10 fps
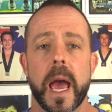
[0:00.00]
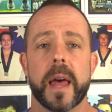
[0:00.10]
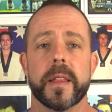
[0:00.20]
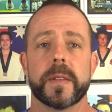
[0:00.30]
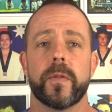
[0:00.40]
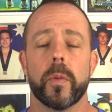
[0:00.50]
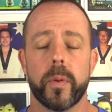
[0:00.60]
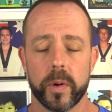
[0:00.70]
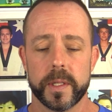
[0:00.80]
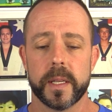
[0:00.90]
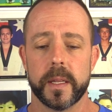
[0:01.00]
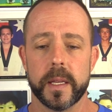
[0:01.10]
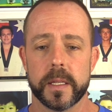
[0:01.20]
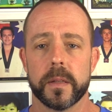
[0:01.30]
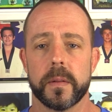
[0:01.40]
And there's 4 points to
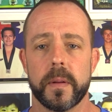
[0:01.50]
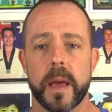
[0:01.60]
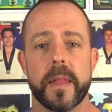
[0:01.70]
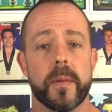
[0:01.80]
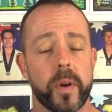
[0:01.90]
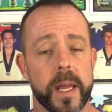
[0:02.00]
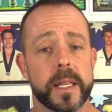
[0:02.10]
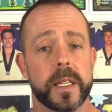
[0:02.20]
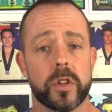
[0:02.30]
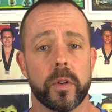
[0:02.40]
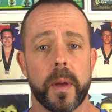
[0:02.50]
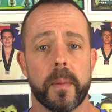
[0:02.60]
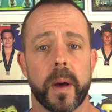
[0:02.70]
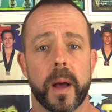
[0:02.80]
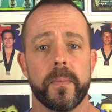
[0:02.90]
this. And they're pretty easy to
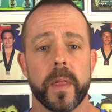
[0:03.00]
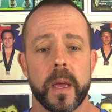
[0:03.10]
remember.